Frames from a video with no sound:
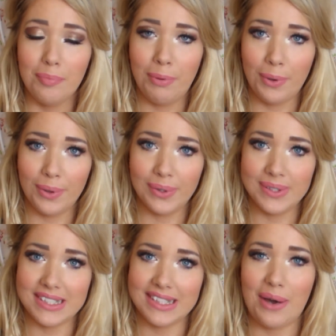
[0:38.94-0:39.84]

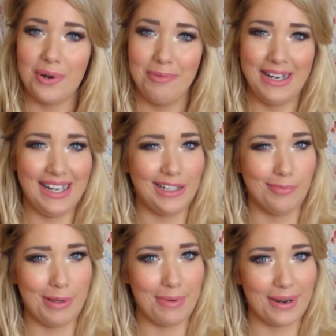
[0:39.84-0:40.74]
But that would have been a little
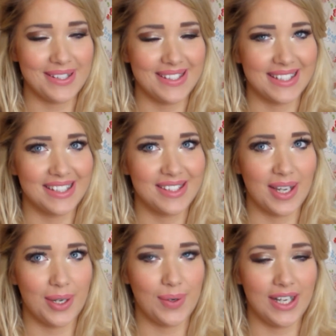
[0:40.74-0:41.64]
bit embarrassing.
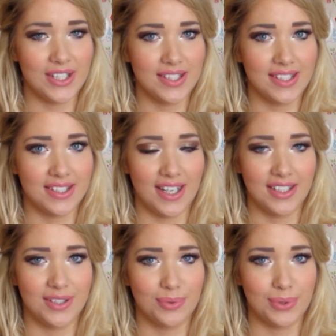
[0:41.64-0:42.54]
So I just
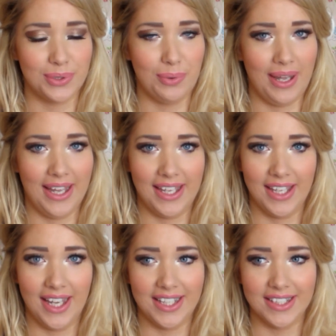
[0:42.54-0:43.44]
decided to walk
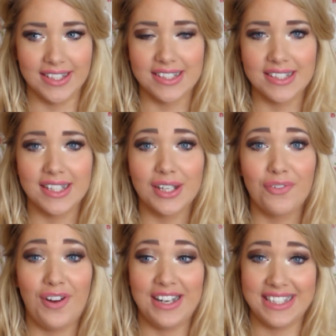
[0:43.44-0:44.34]
away and
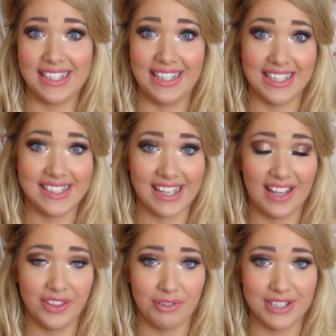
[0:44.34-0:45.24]
frantically
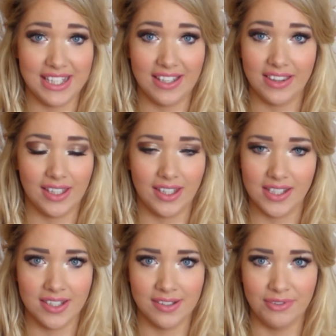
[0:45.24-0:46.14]
scan the receipt thinking
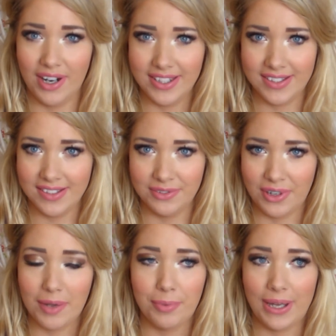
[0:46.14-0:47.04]
this isn't
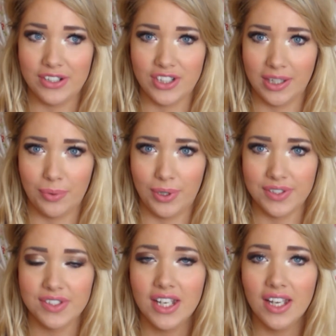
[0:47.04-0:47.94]
right, but actually it was.